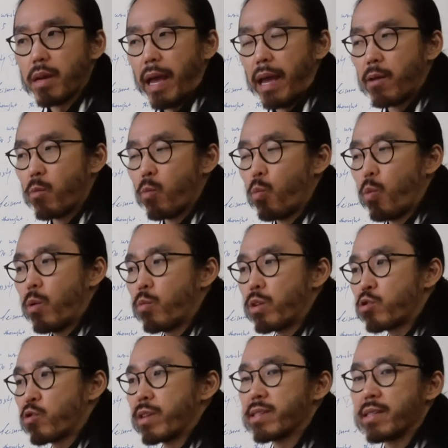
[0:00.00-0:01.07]
And when we
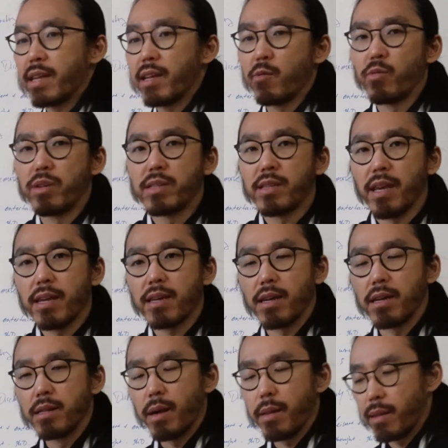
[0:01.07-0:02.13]
translate and we take
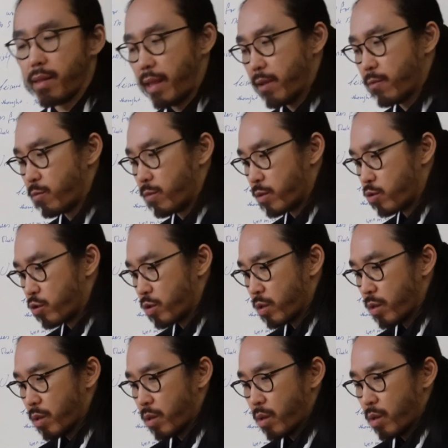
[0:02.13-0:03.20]
another language,
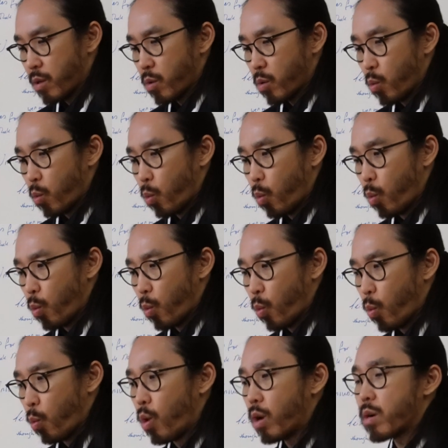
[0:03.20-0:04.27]

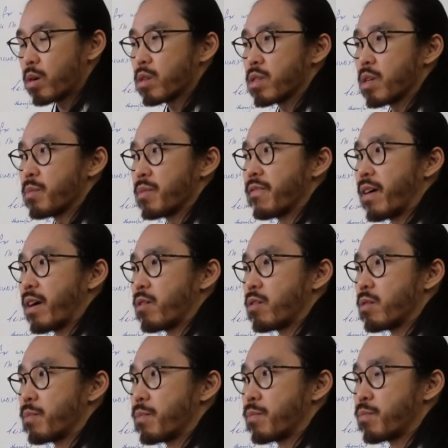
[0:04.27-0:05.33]
what are some of
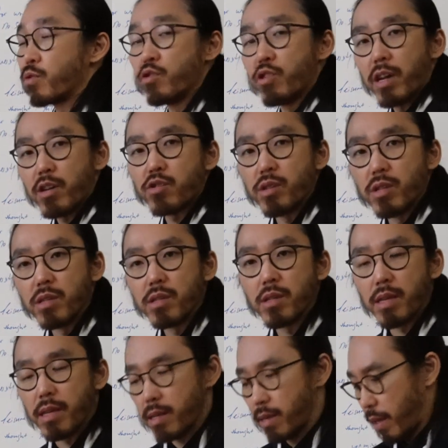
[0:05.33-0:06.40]
our projections
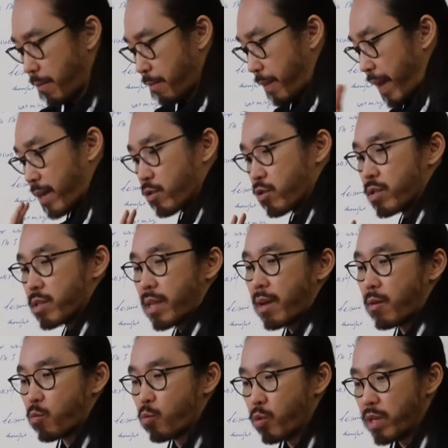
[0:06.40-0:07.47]
and baggages
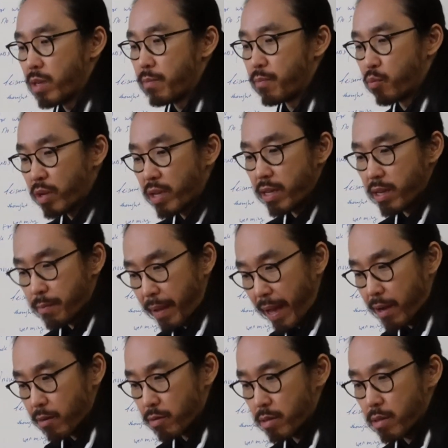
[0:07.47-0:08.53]
that we bring
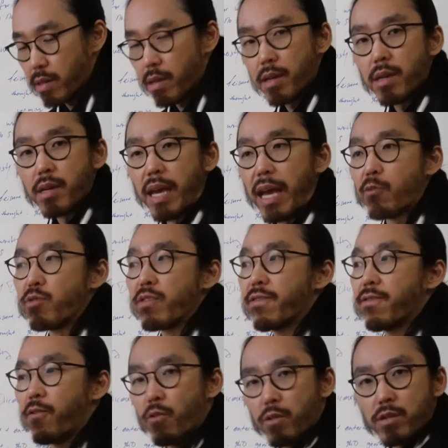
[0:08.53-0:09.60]
about and we
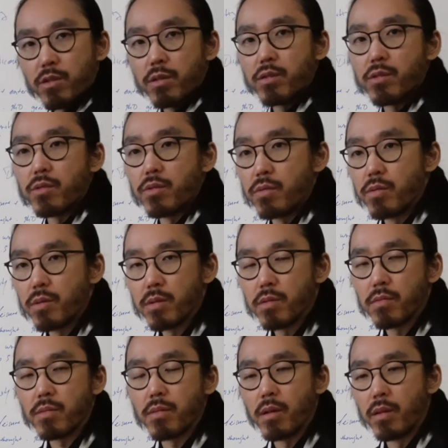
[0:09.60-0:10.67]
force onto
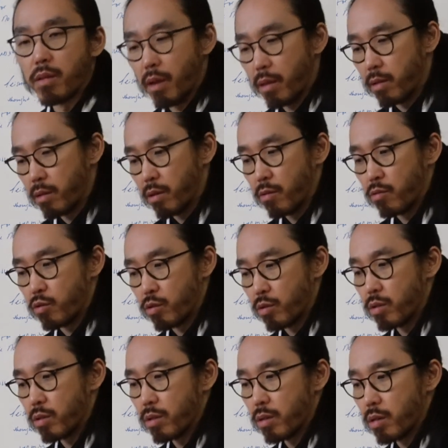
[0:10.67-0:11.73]
another
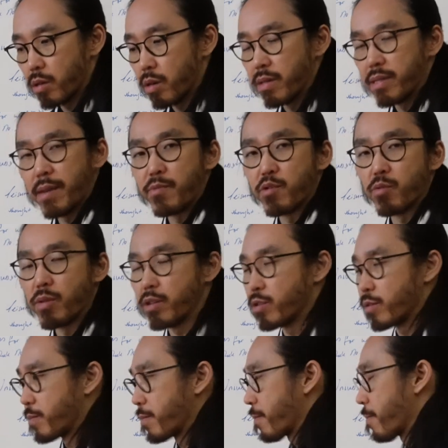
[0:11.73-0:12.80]
culture's conceptuation?